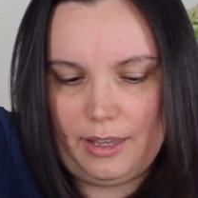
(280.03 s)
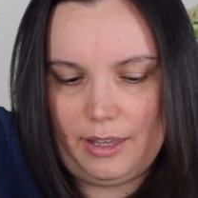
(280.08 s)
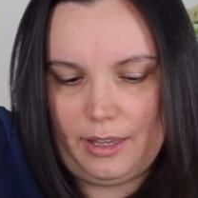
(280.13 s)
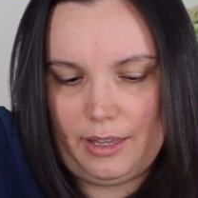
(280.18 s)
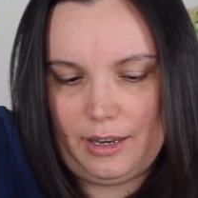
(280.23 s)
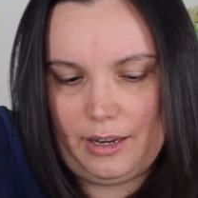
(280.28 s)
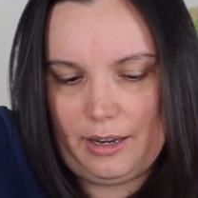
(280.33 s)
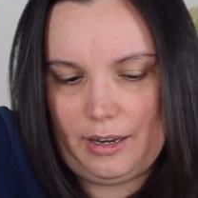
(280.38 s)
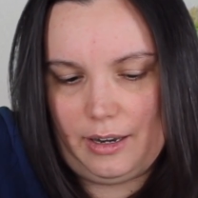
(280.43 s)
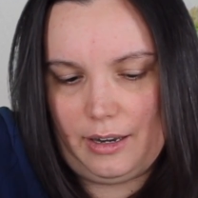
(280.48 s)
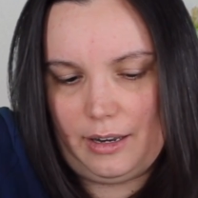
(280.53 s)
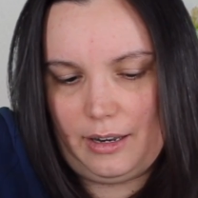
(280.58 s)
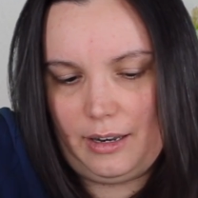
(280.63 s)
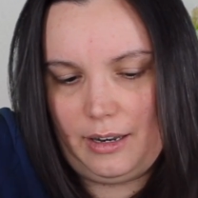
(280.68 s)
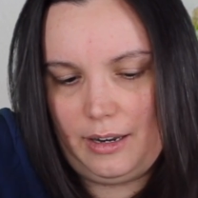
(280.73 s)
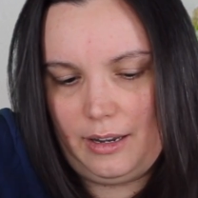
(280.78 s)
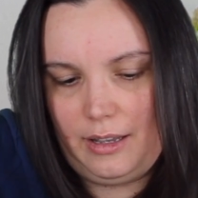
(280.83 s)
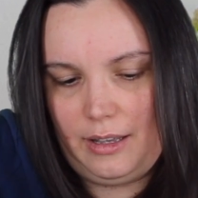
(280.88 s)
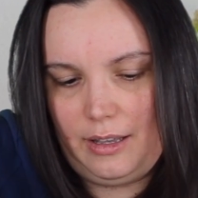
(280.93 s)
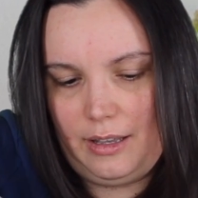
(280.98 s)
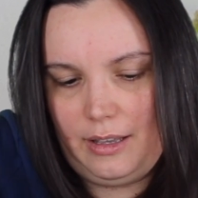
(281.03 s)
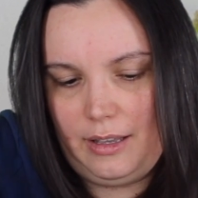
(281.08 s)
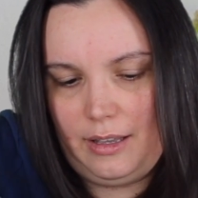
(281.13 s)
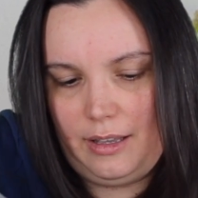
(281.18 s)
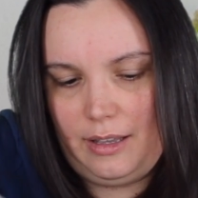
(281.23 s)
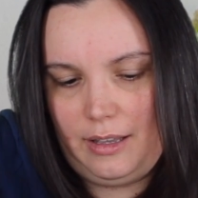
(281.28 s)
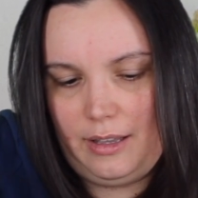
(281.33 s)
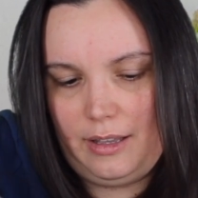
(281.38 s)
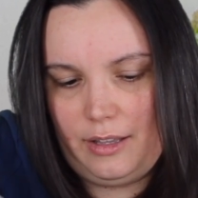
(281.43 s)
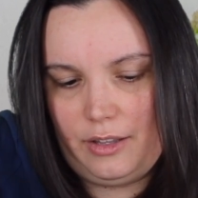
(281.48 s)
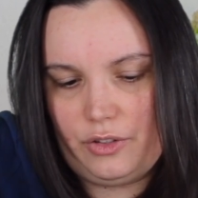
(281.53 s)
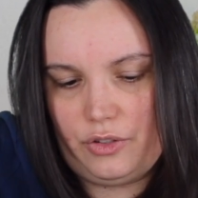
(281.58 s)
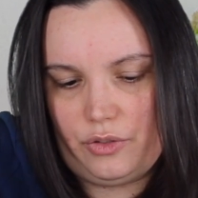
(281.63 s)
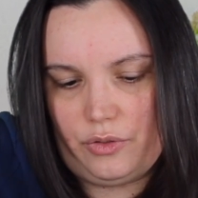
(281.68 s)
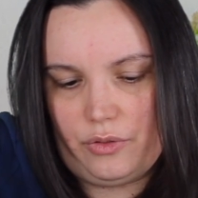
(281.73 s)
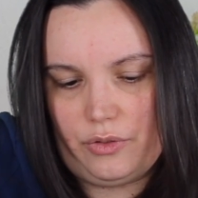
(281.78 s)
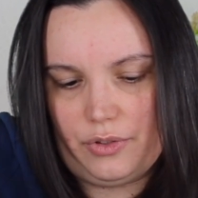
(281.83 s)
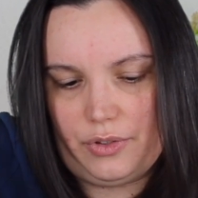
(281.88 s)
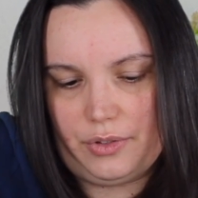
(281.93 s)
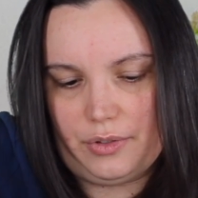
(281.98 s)
in
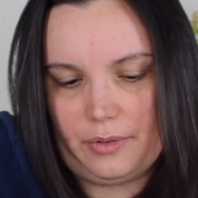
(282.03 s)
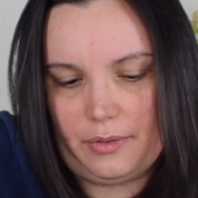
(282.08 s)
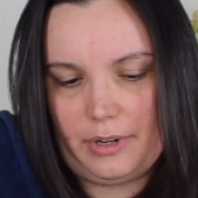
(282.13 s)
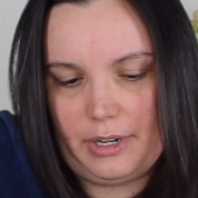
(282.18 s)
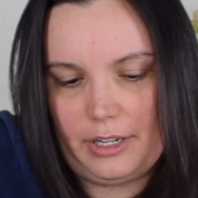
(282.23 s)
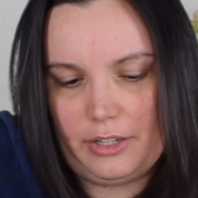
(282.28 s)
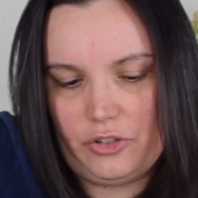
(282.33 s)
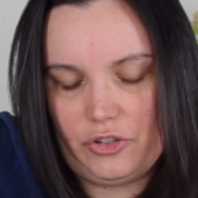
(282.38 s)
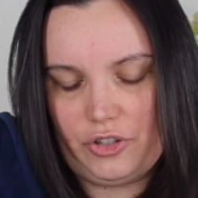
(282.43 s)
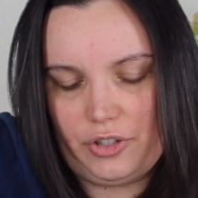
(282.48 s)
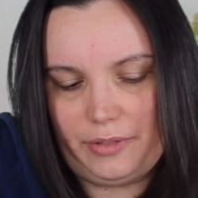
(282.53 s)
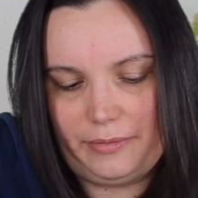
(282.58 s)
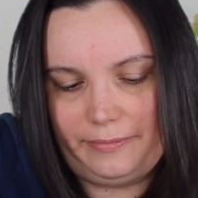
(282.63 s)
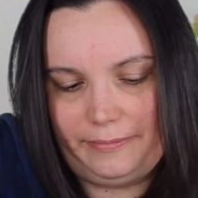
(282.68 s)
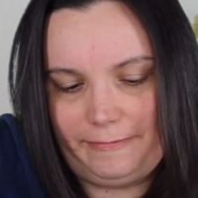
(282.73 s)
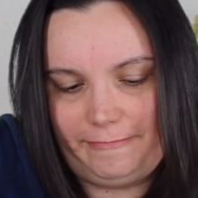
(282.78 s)
to the syringe.